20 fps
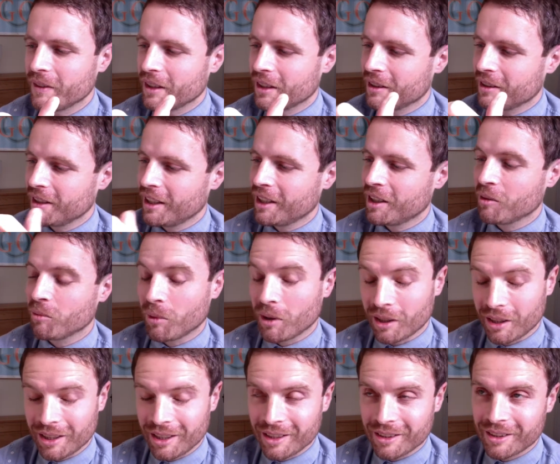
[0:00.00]
The second
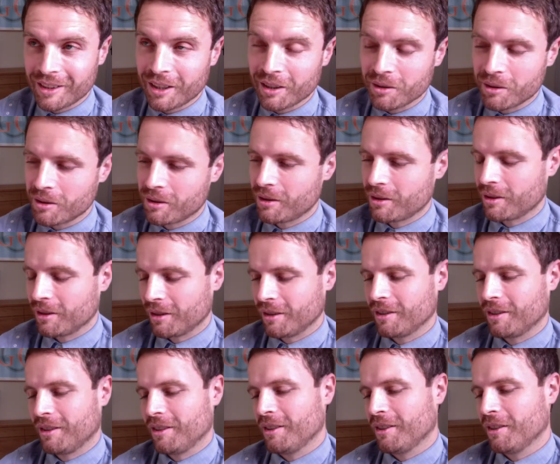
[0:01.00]
one is Ghosts.
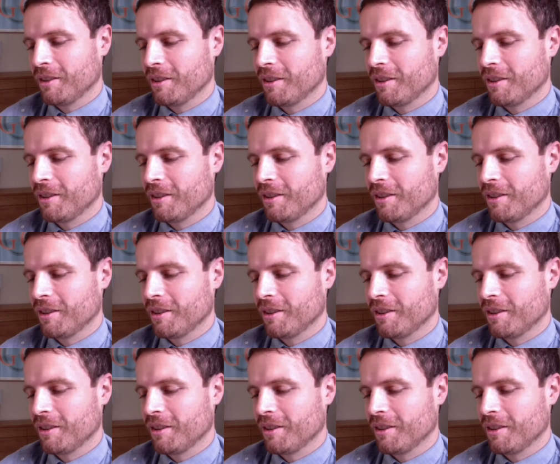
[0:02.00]
Let